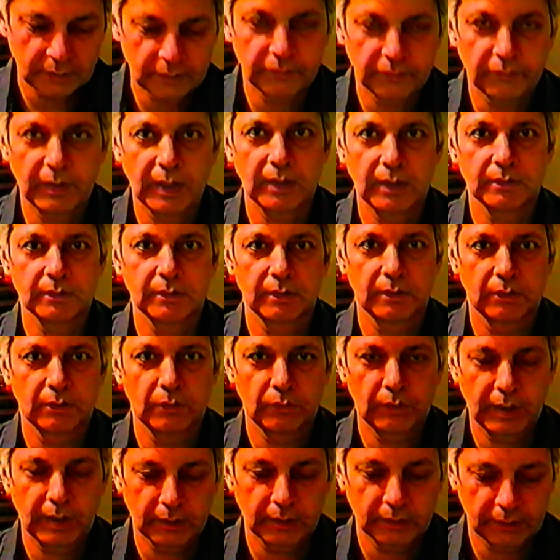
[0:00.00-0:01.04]
advance
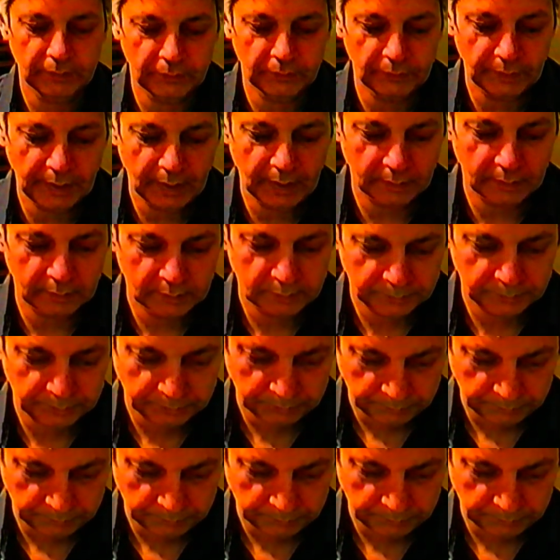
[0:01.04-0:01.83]
in, ra in rank.